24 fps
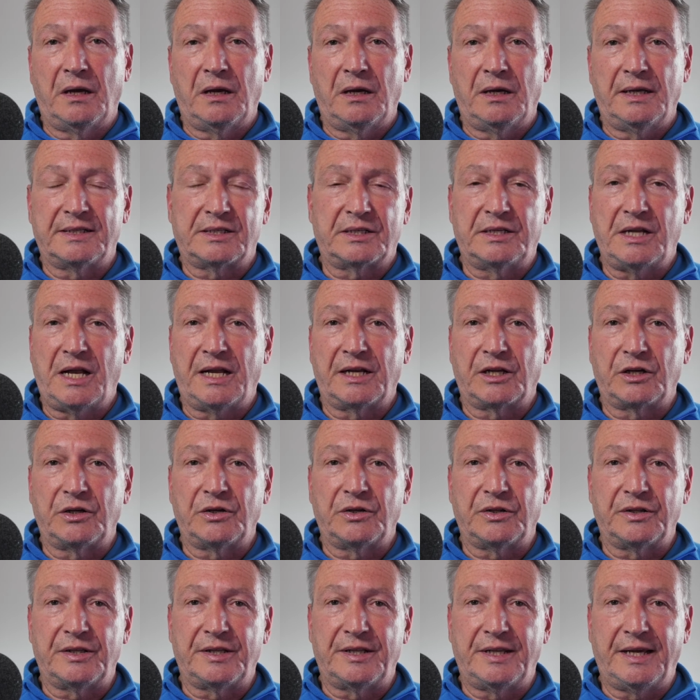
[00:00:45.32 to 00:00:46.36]
it's not a
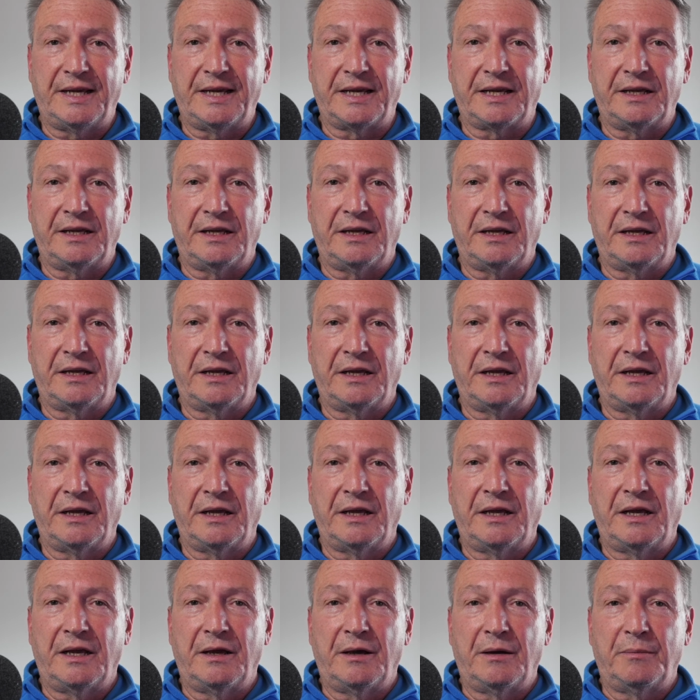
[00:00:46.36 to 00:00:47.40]
good thing.
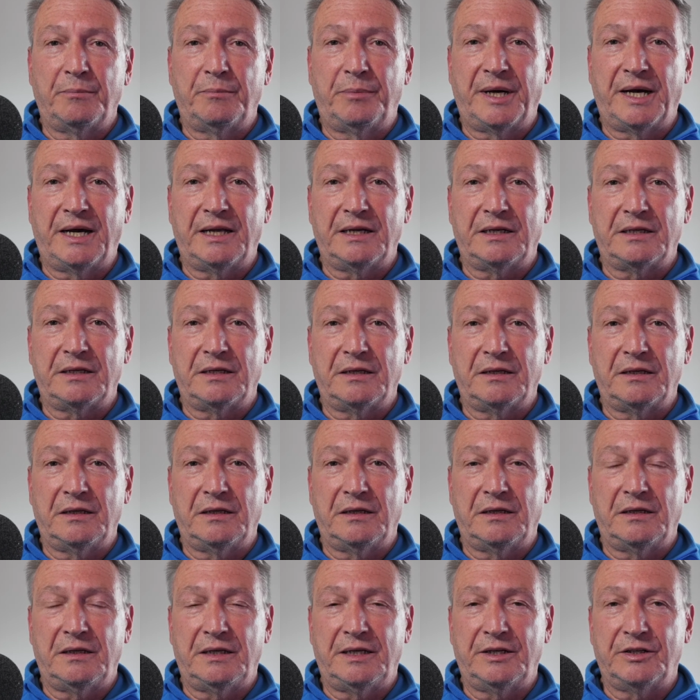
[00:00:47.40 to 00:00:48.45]
But
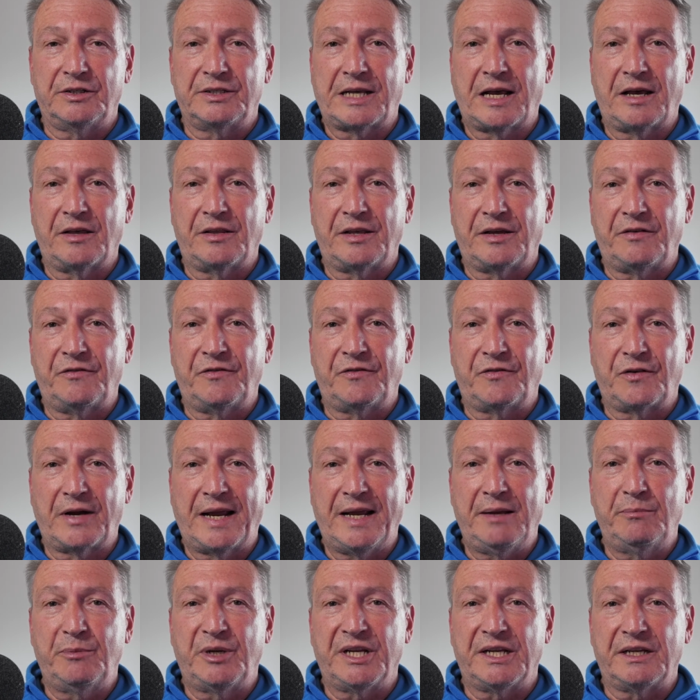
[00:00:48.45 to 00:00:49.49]
here's how they
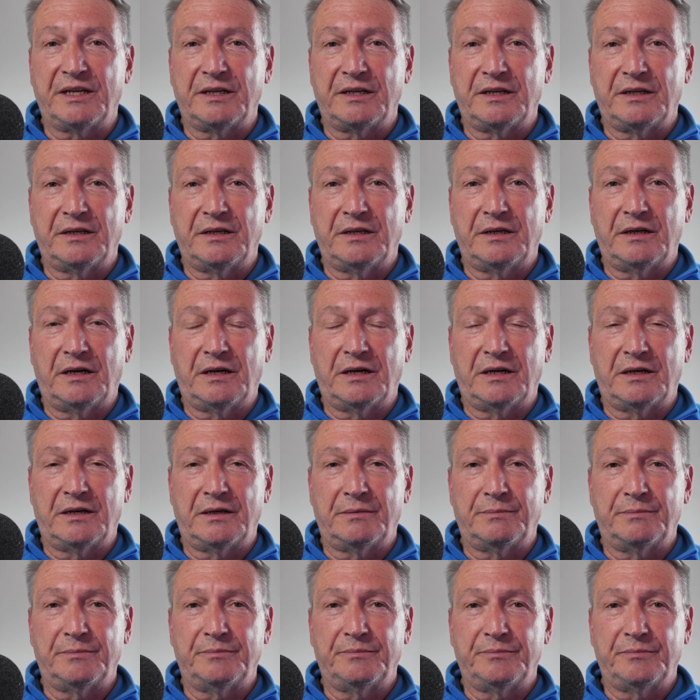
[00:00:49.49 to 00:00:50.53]
framed it.
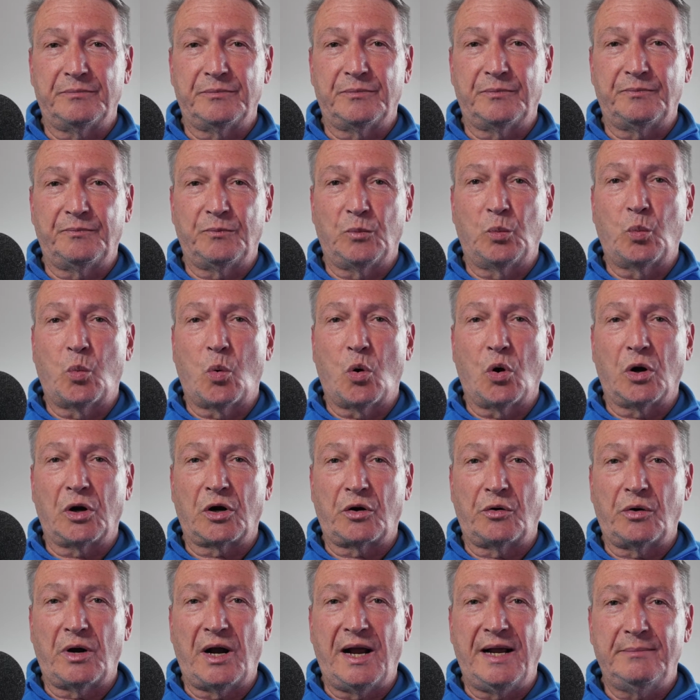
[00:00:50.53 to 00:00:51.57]
War
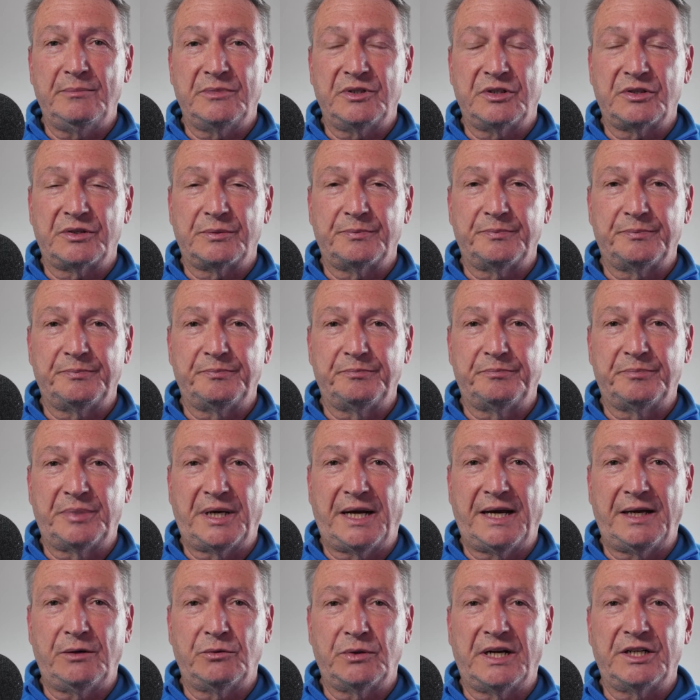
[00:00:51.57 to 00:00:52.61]
crimes
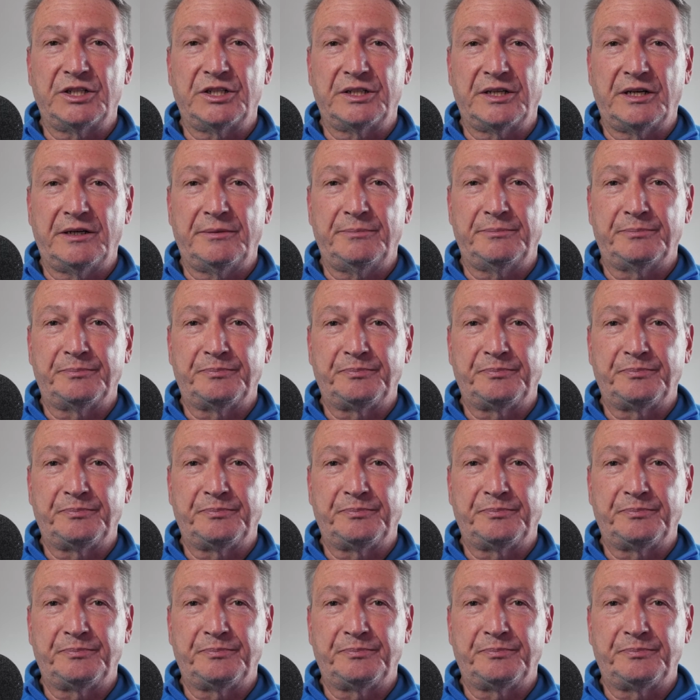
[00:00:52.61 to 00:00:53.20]
by Russia,